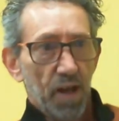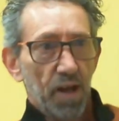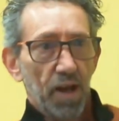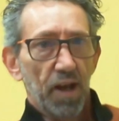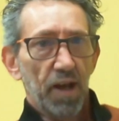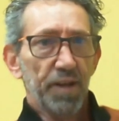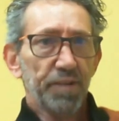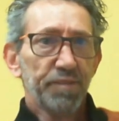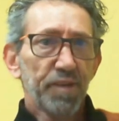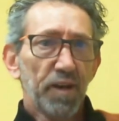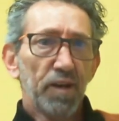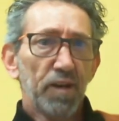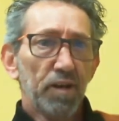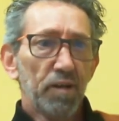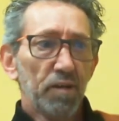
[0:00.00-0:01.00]

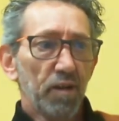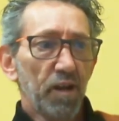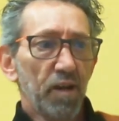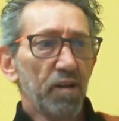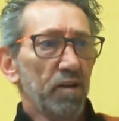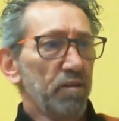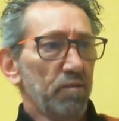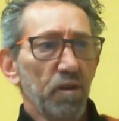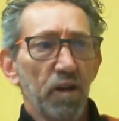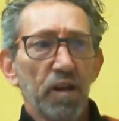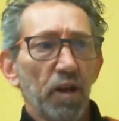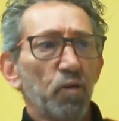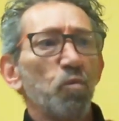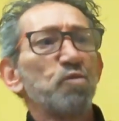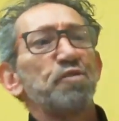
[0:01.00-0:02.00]

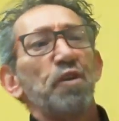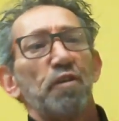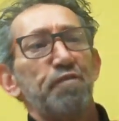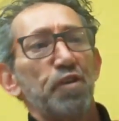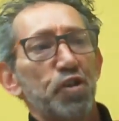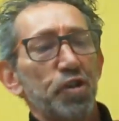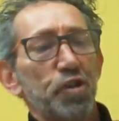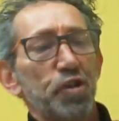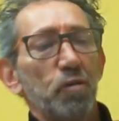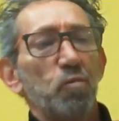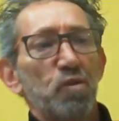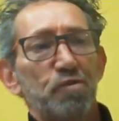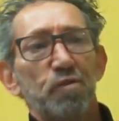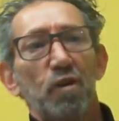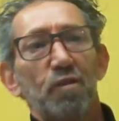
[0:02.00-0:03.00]
it was not efficient.
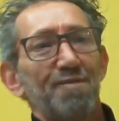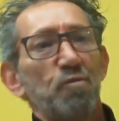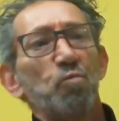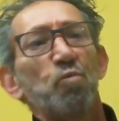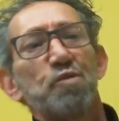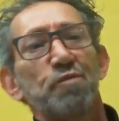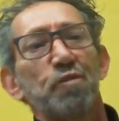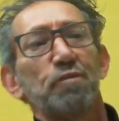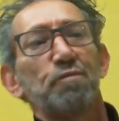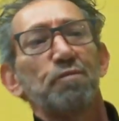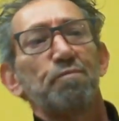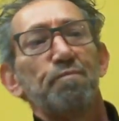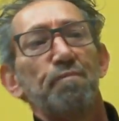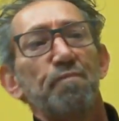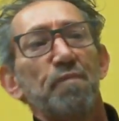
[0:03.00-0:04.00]
Was
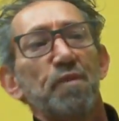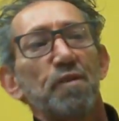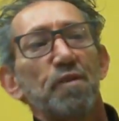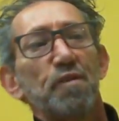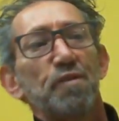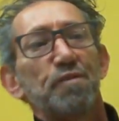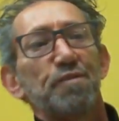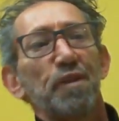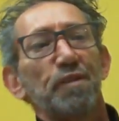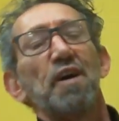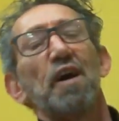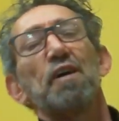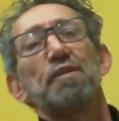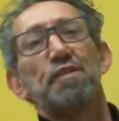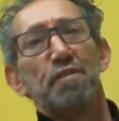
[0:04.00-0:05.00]
not
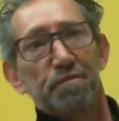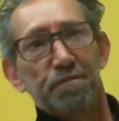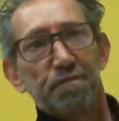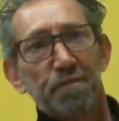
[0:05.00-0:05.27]
seductive.